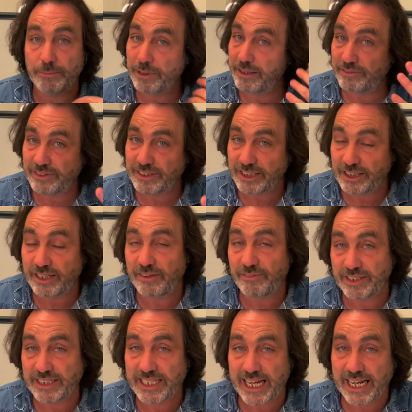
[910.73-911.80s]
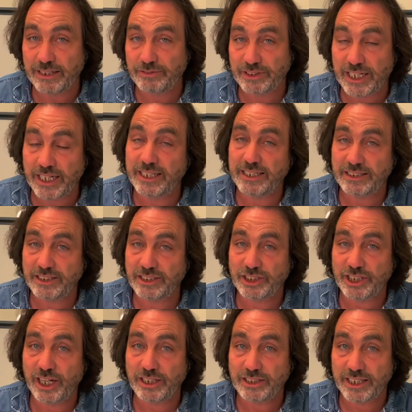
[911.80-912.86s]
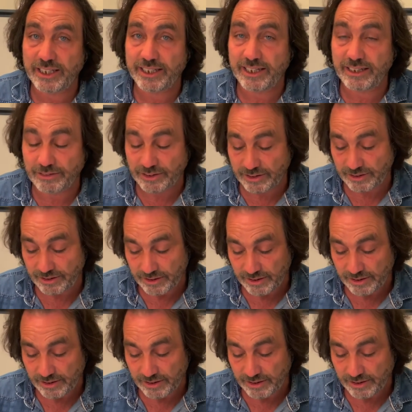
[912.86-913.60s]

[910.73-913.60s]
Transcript: But if it's the end of something, it's the start of something else.